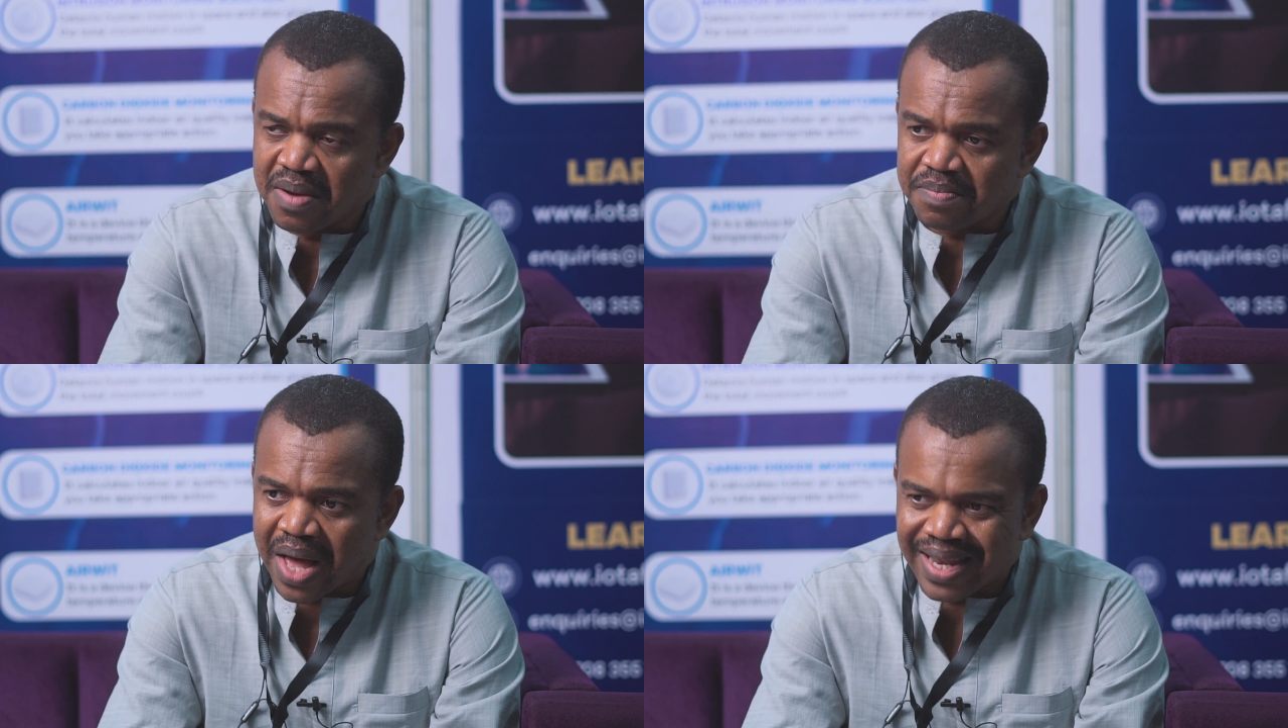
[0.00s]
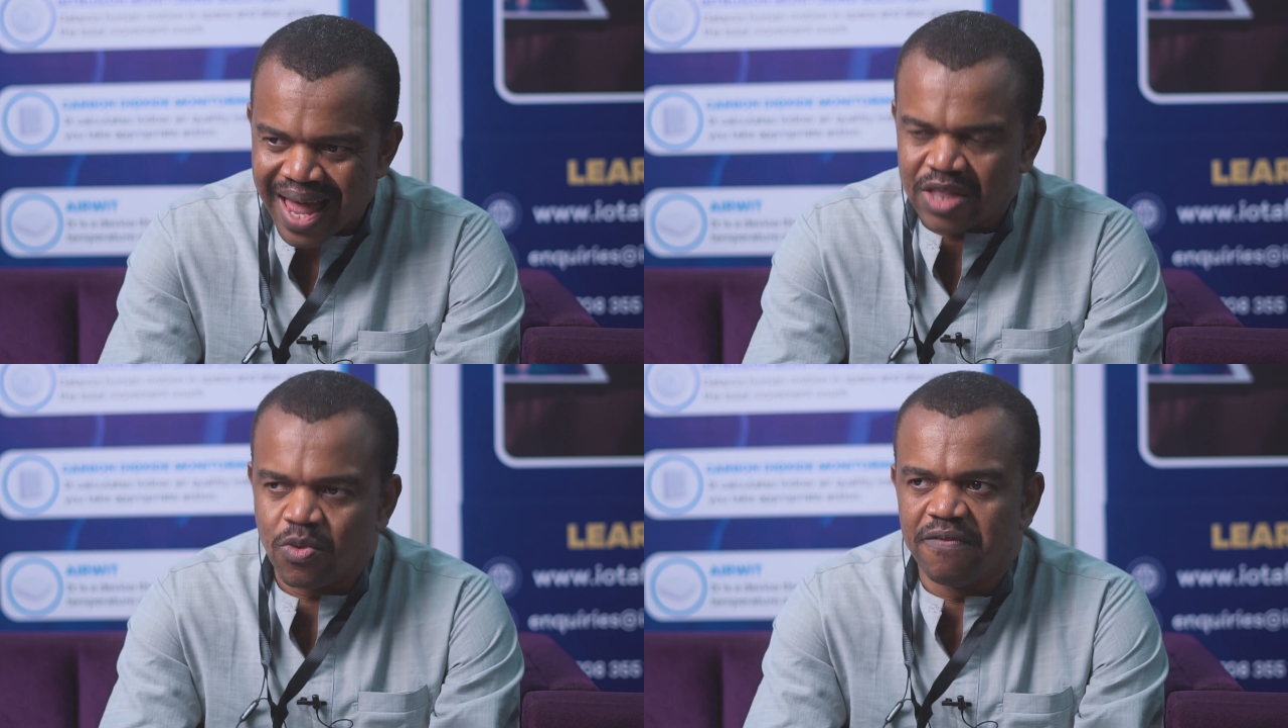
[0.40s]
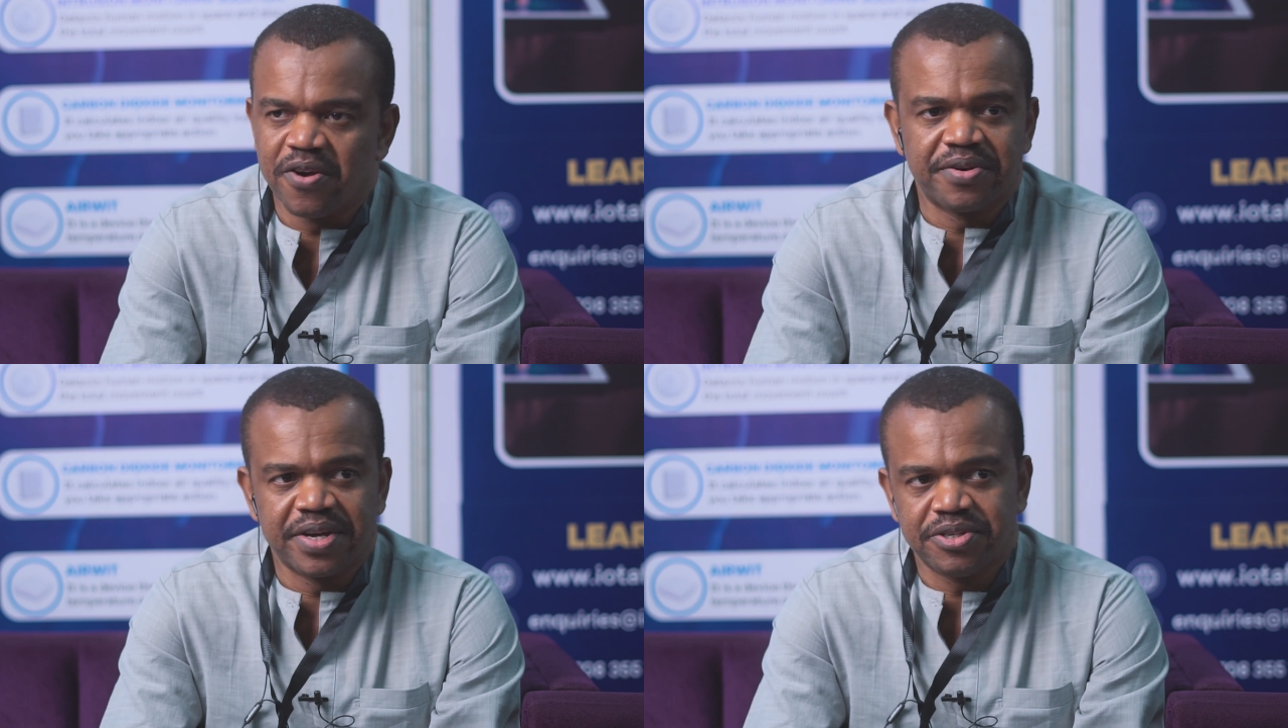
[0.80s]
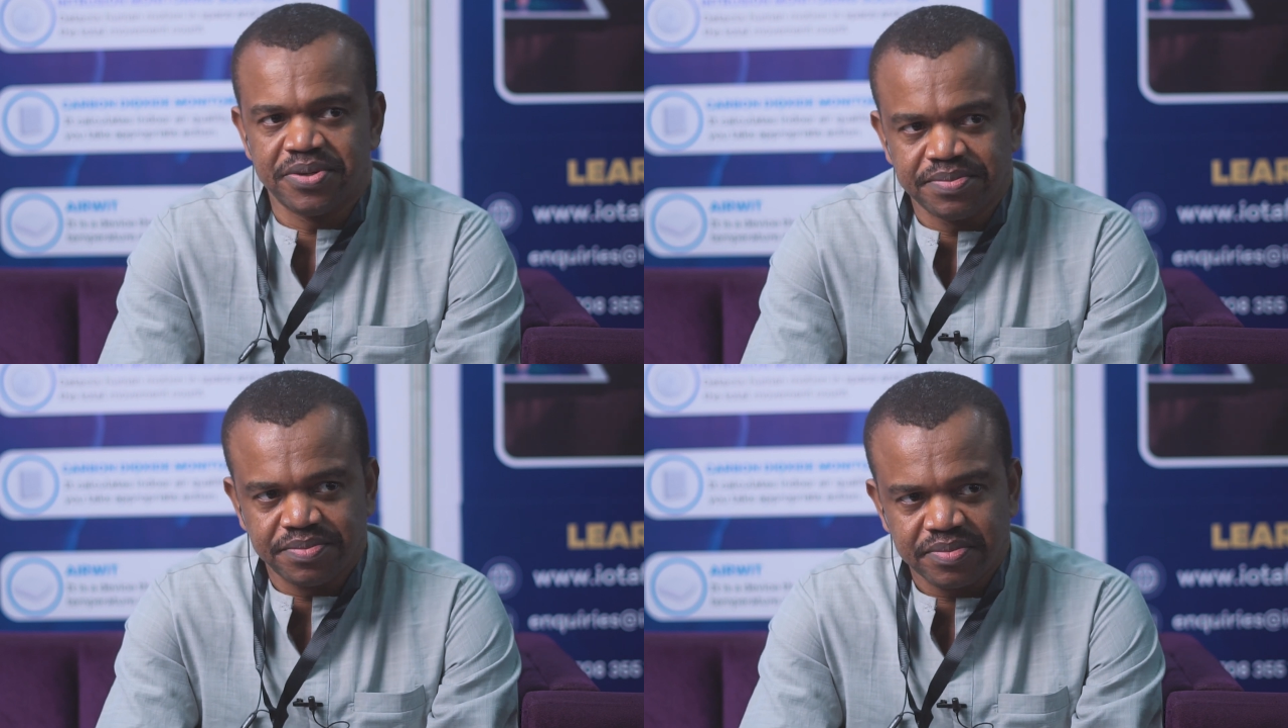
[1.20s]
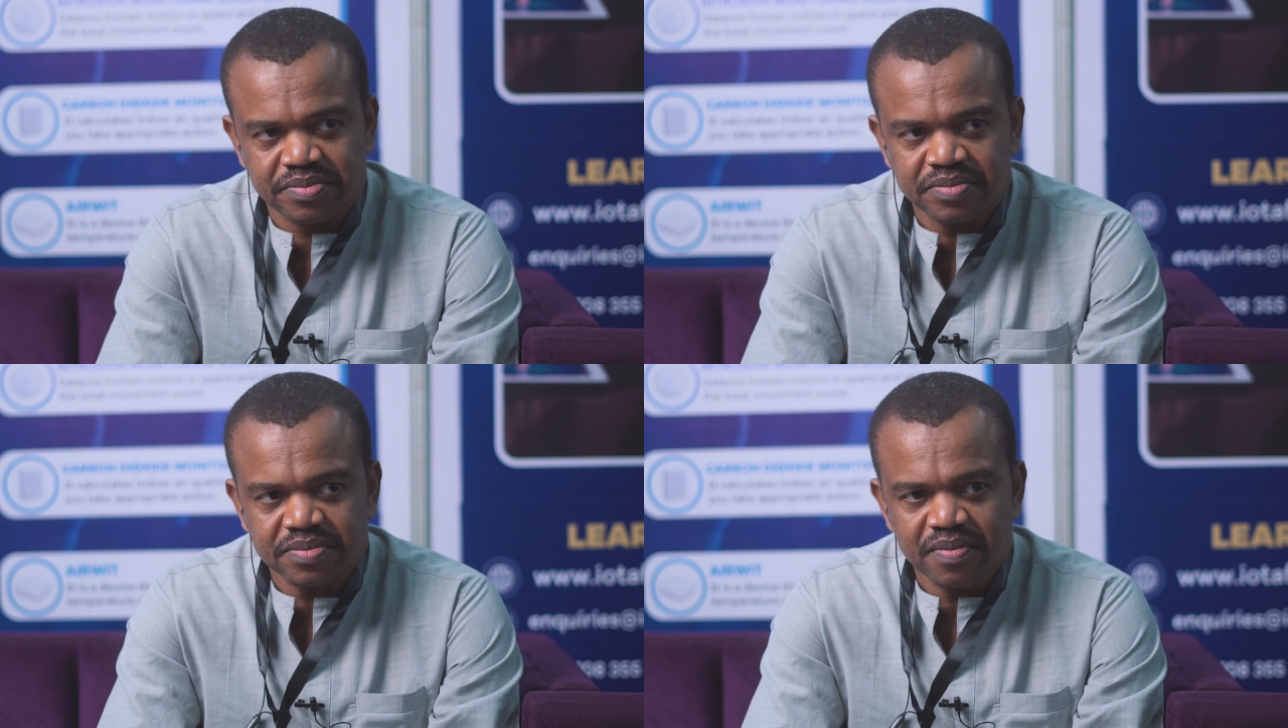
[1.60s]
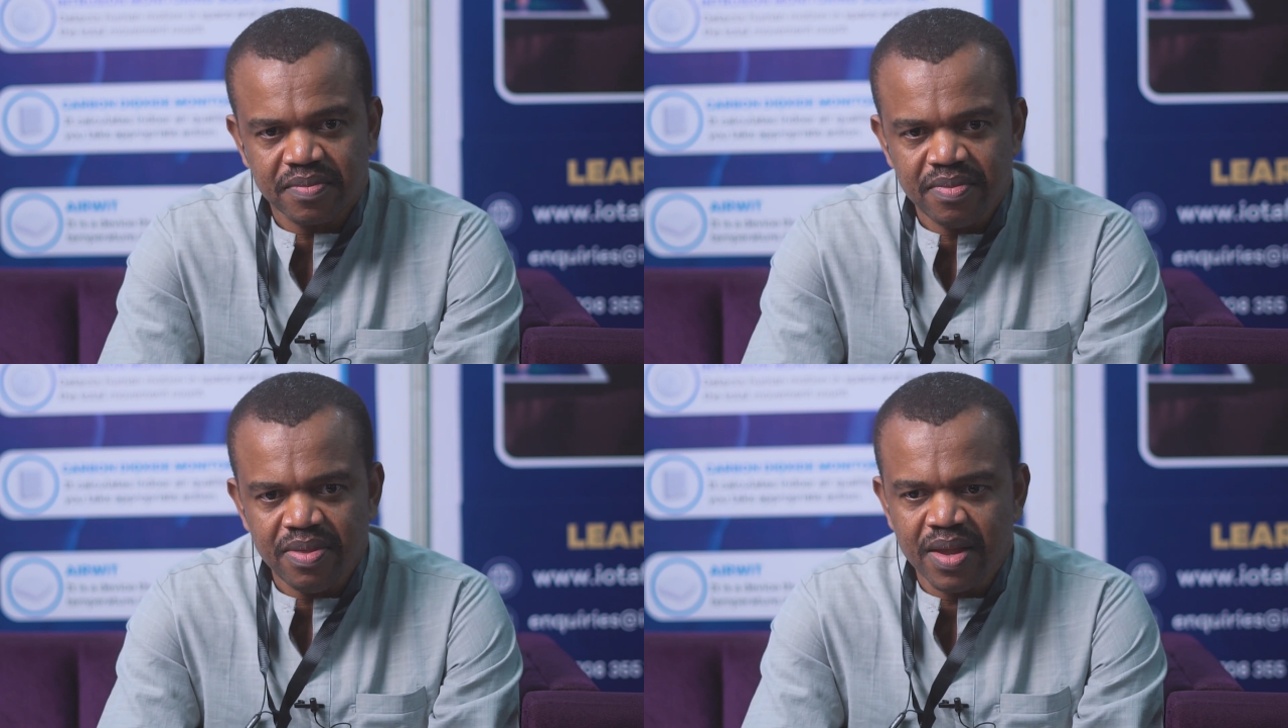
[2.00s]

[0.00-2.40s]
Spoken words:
I like the one for irrigation.